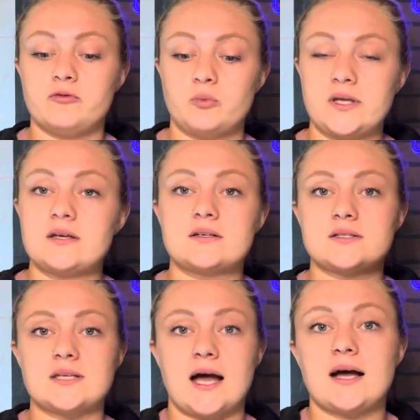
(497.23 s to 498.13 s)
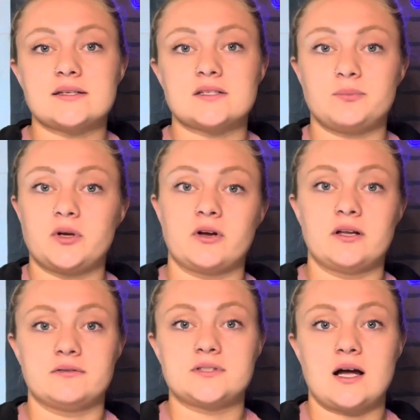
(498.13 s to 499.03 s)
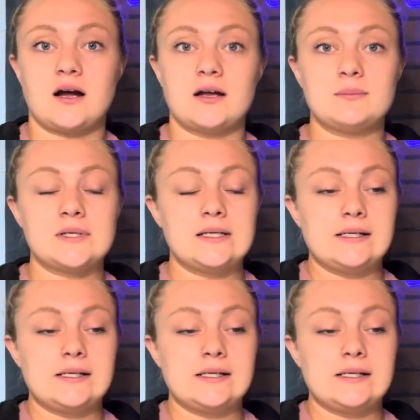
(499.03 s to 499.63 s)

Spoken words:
weeks as a period of time